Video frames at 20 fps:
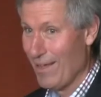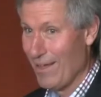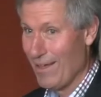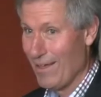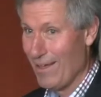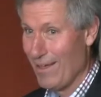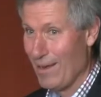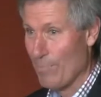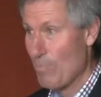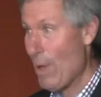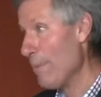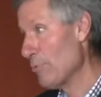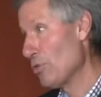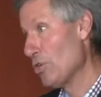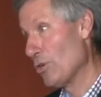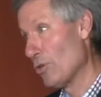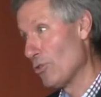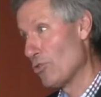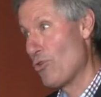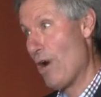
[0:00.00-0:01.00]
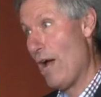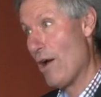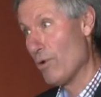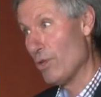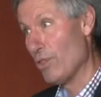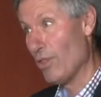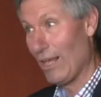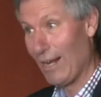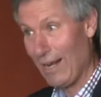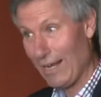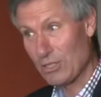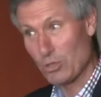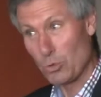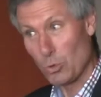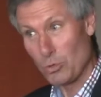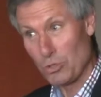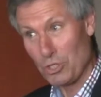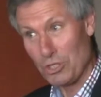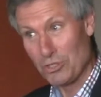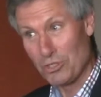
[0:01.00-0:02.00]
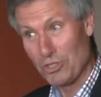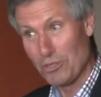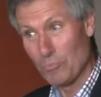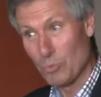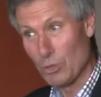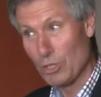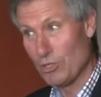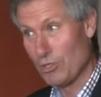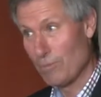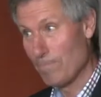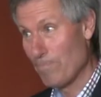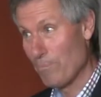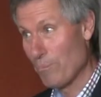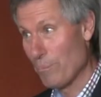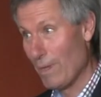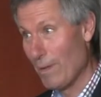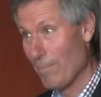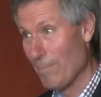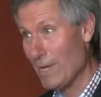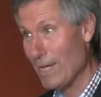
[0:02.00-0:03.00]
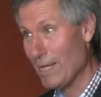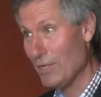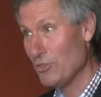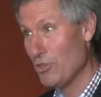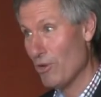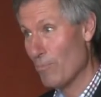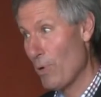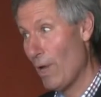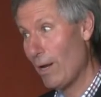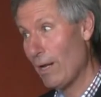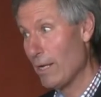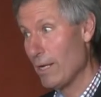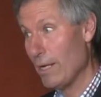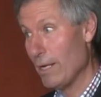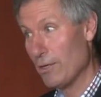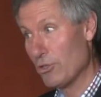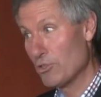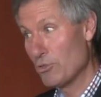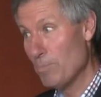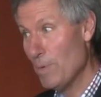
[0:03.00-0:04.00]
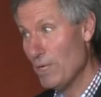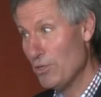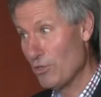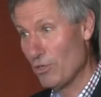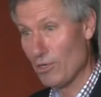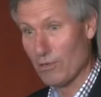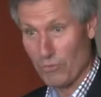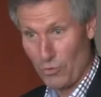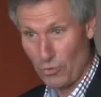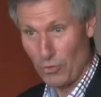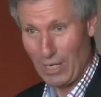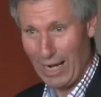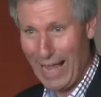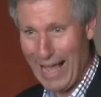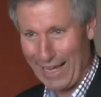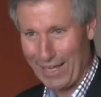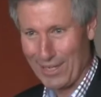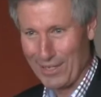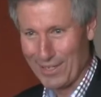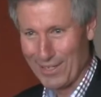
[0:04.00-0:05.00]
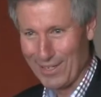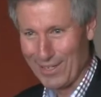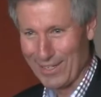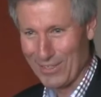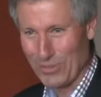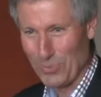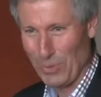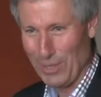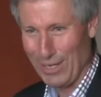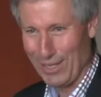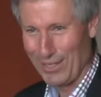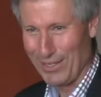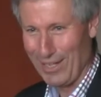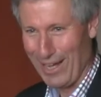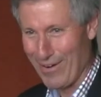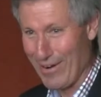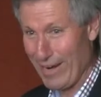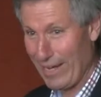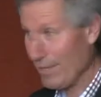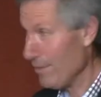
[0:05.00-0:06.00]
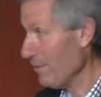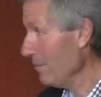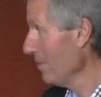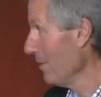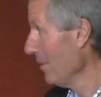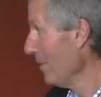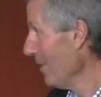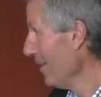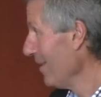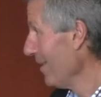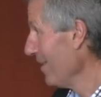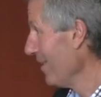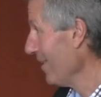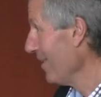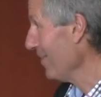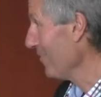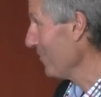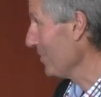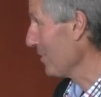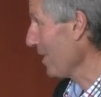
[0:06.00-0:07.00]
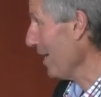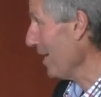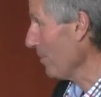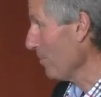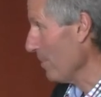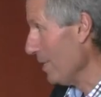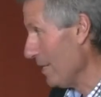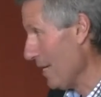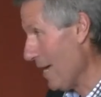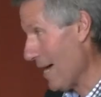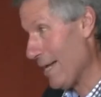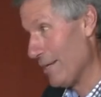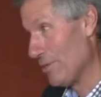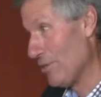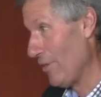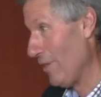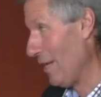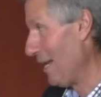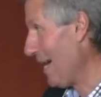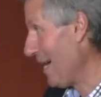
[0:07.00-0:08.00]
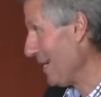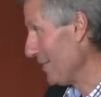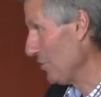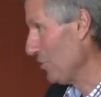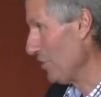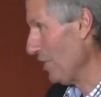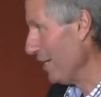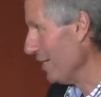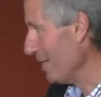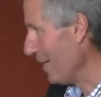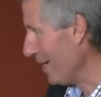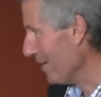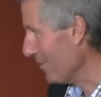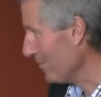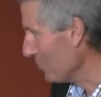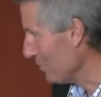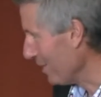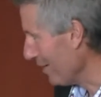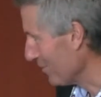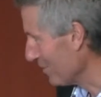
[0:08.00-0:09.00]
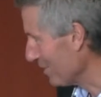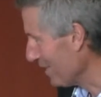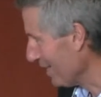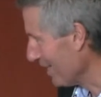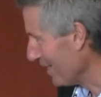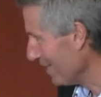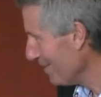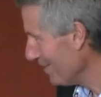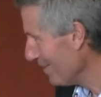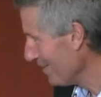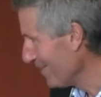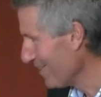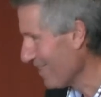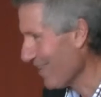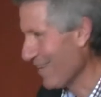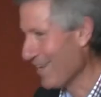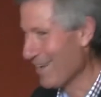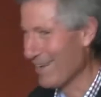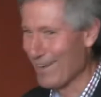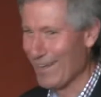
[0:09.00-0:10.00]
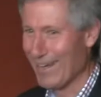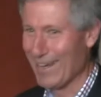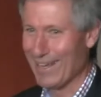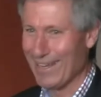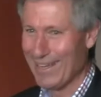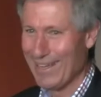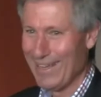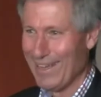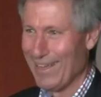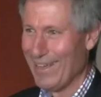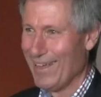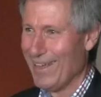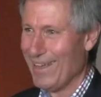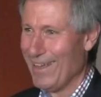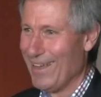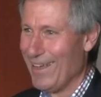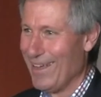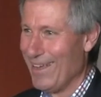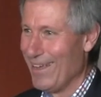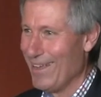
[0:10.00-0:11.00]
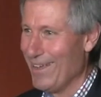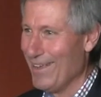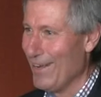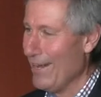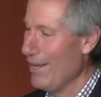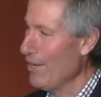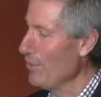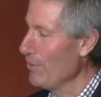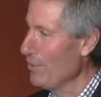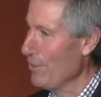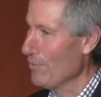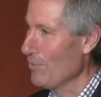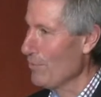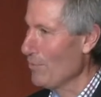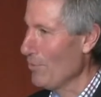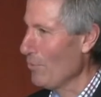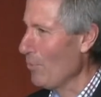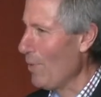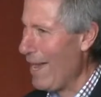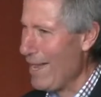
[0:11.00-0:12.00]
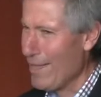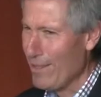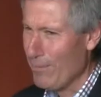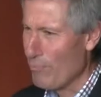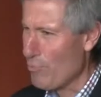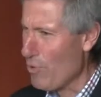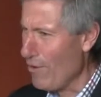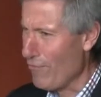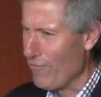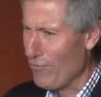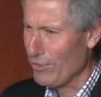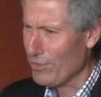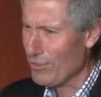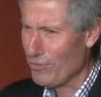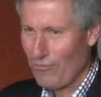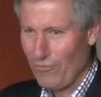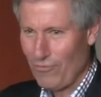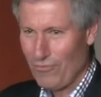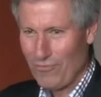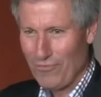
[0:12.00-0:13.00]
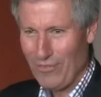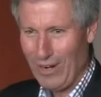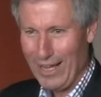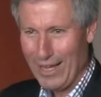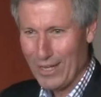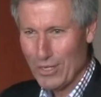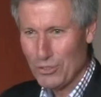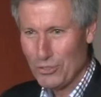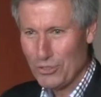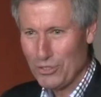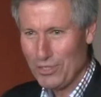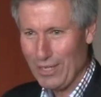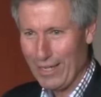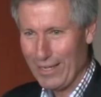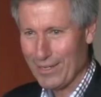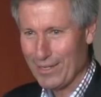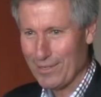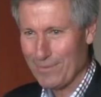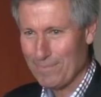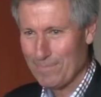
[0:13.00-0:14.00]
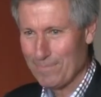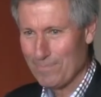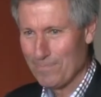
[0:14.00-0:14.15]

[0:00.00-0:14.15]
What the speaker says: and perhaps you could throw in the electoral system, which means you probably need a smidgen of good luck as well, I reckon. If it's going to be down to the last seat out of 17, then you know, the way the preference flows, the